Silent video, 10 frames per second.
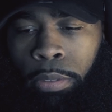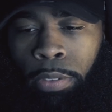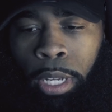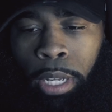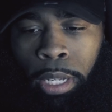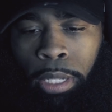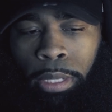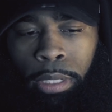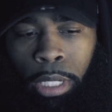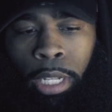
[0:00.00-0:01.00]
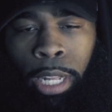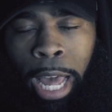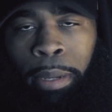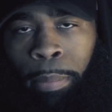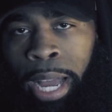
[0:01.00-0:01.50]
of
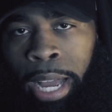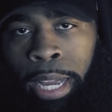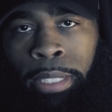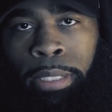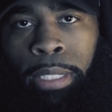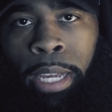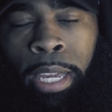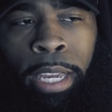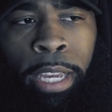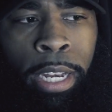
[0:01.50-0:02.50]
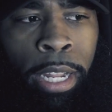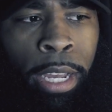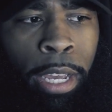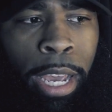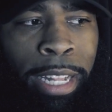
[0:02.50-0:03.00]
like minds, and
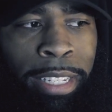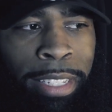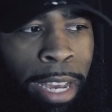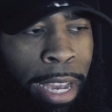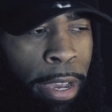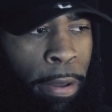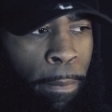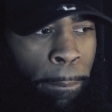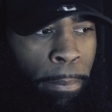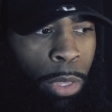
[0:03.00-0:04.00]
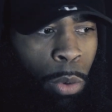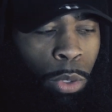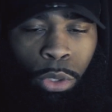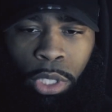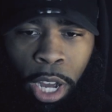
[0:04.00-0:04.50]
at the time
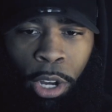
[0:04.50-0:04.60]
we used to